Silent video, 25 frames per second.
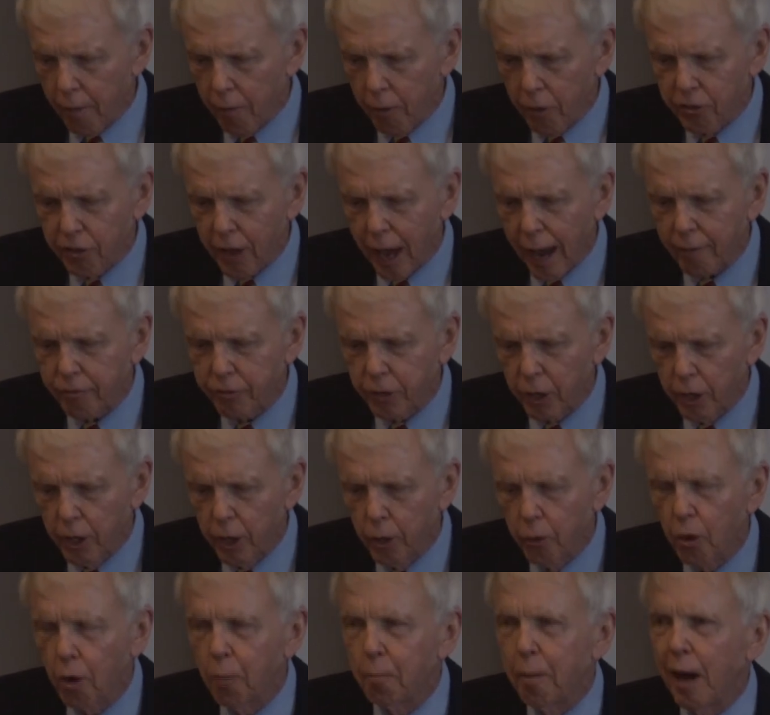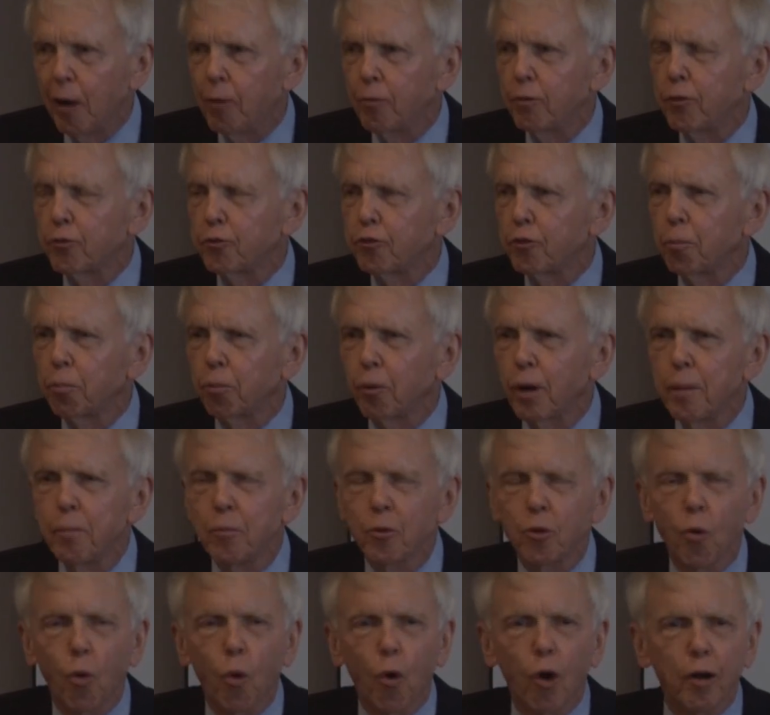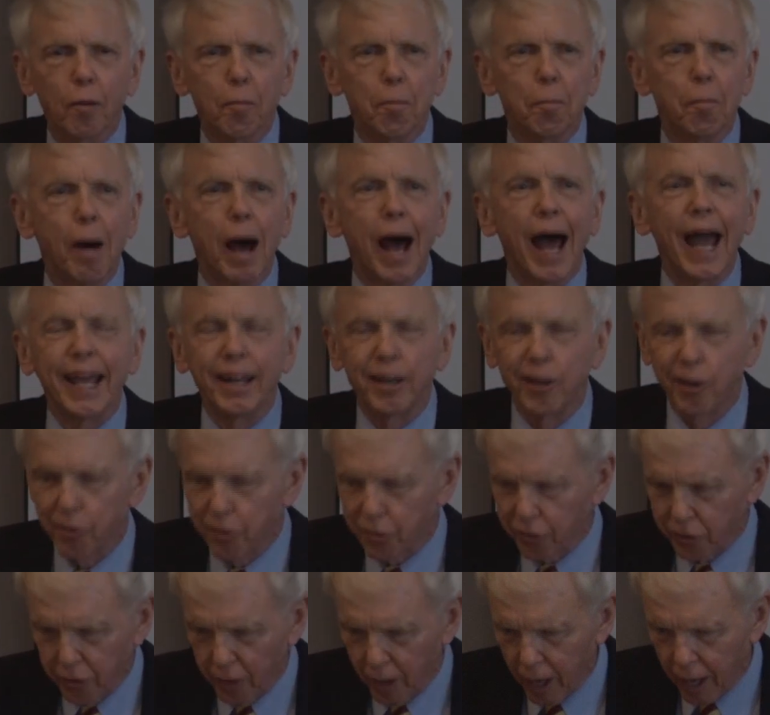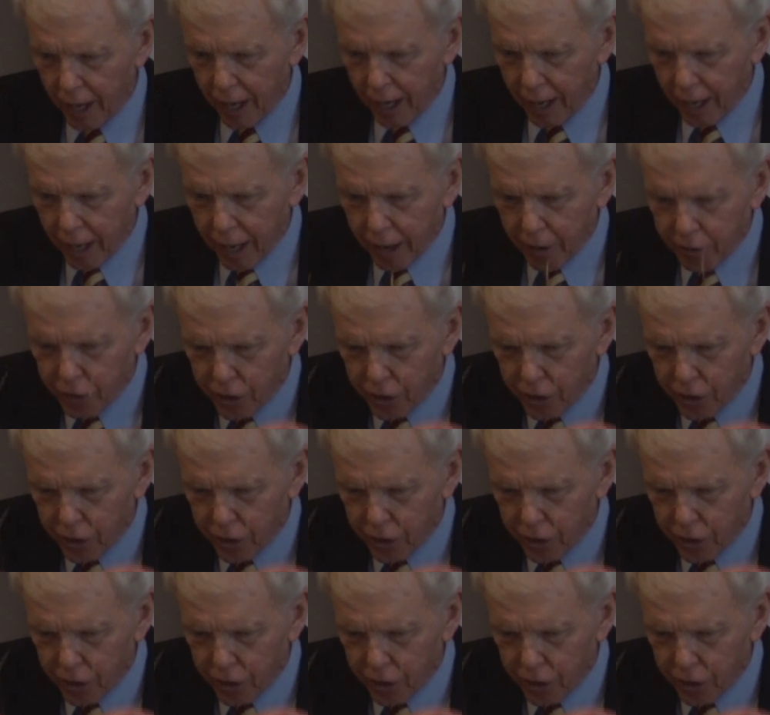this afternoon about the Supreme Court minus uh,